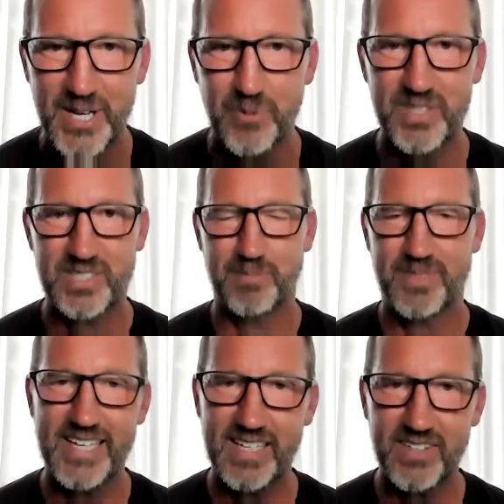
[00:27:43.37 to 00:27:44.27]
with some
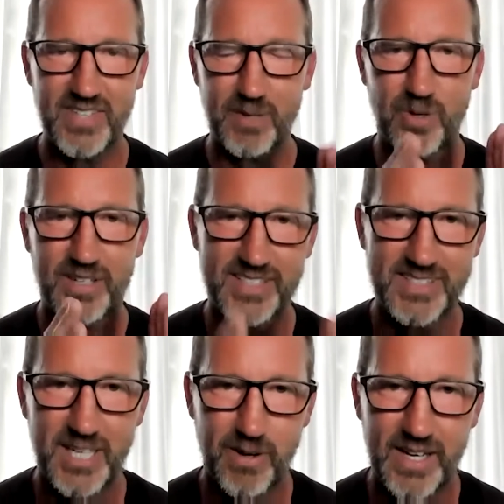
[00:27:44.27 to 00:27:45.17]
things, and we're
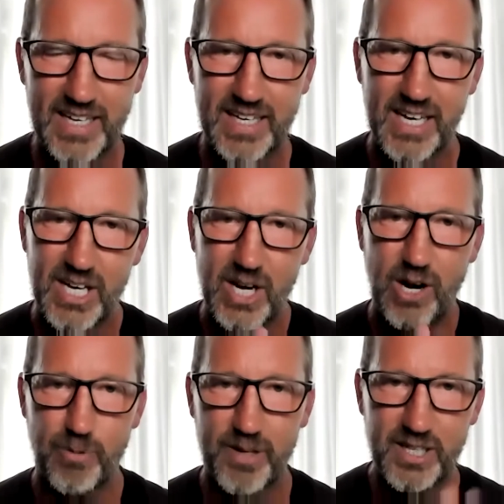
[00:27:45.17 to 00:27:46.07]
considering
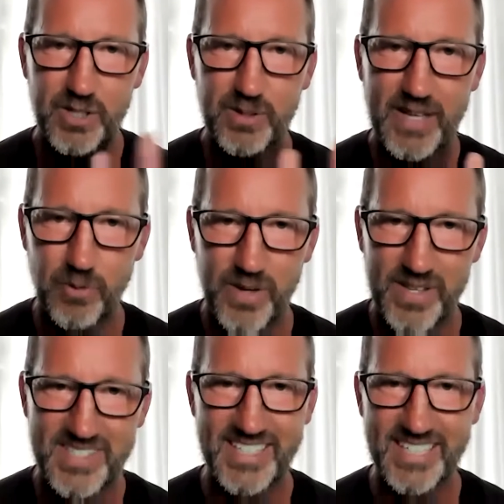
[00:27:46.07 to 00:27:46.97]
are we going to do that with
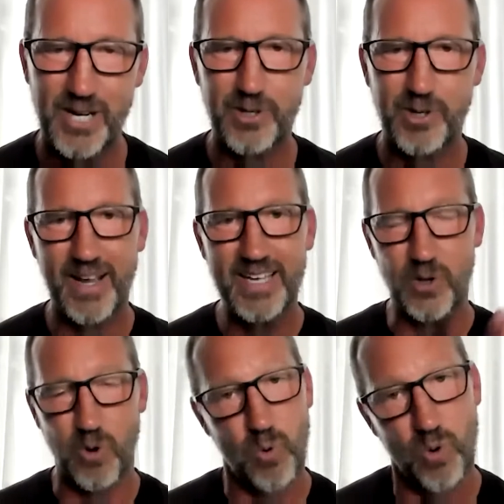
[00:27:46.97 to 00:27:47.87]
Seek Go Create
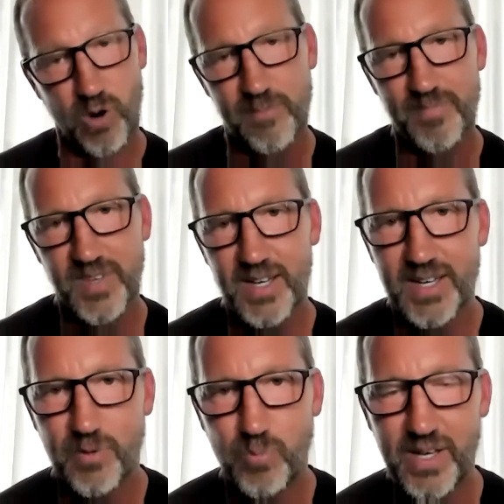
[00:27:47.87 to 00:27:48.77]
or
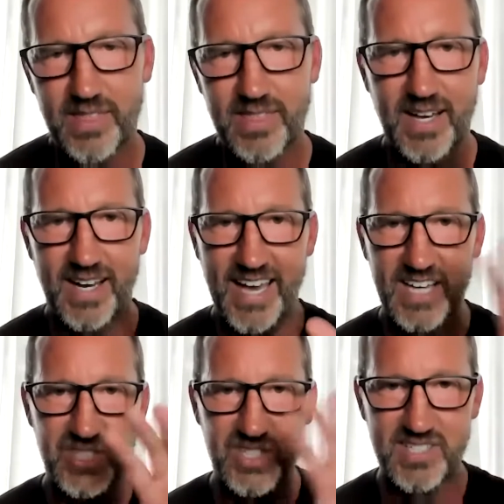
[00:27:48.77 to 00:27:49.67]
with uh,
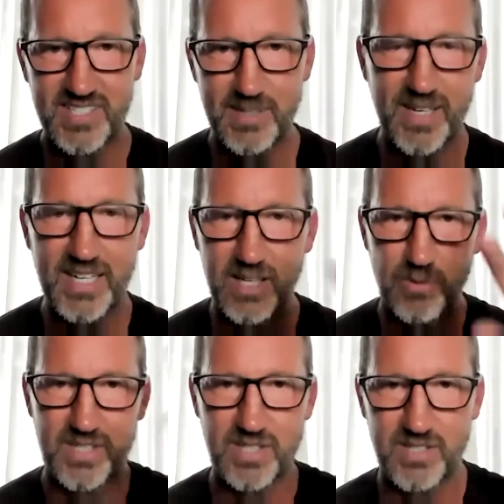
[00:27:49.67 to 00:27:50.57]
SGC Media,
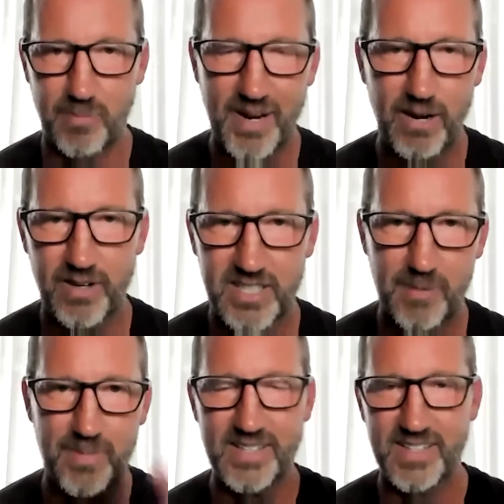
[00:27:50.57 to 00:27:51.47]
which is our parent
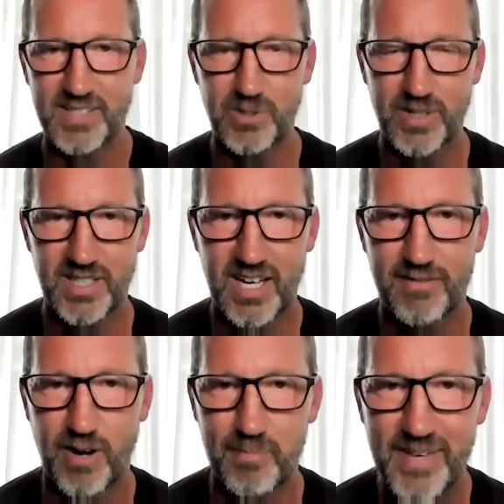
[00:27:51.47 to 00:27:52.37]
company that's doing a lot
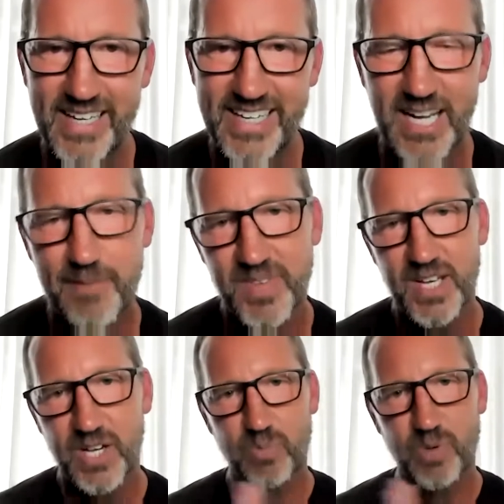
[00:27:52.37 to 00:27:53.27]
of our media.
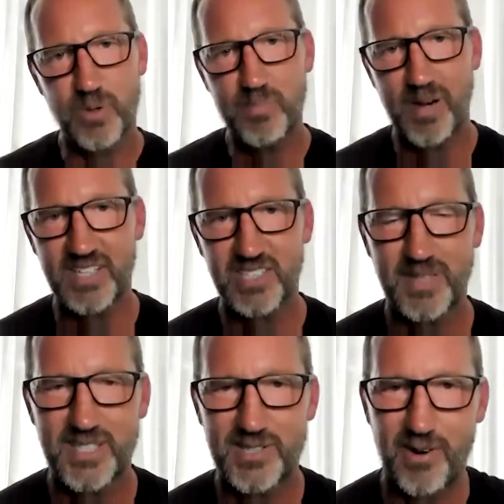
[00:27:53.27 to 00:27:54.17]
Will we
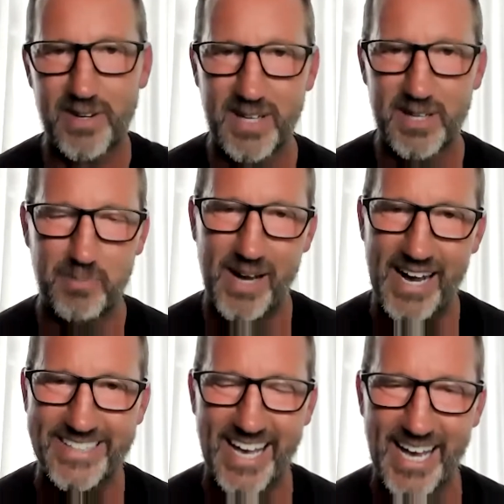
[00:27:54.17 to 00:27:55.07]
possibly start another
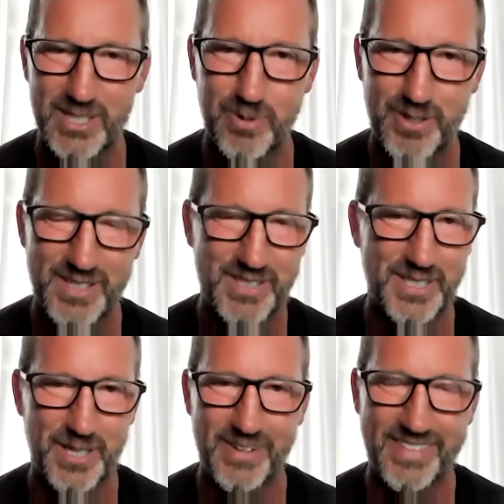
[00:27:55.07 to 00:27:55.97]
podcast? We're
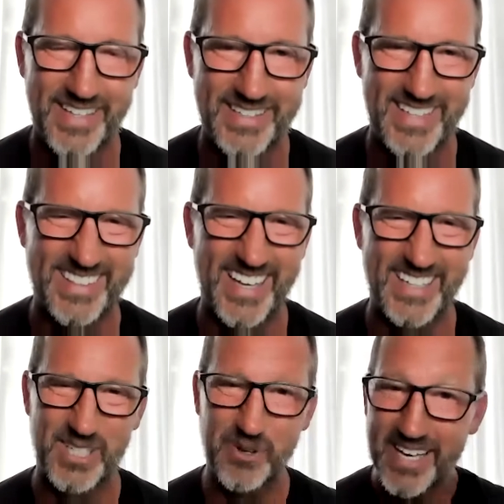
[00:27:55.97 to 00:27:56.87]
considering things like that.
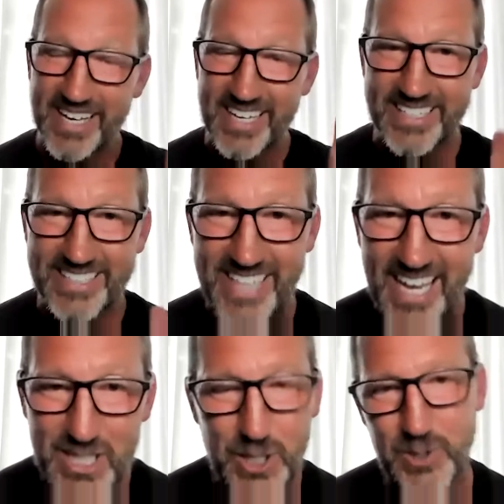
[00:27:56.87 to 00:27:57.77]
So
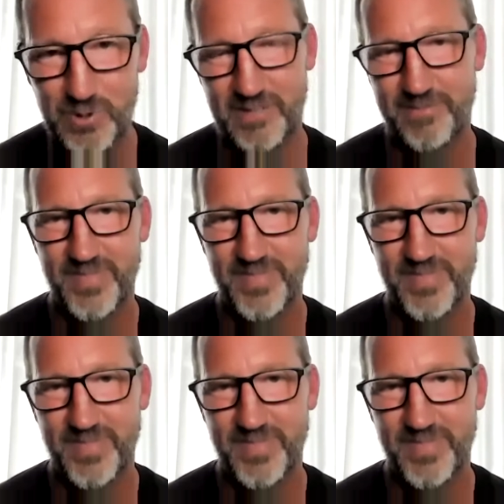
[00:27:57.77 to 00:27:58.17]
stay tuned.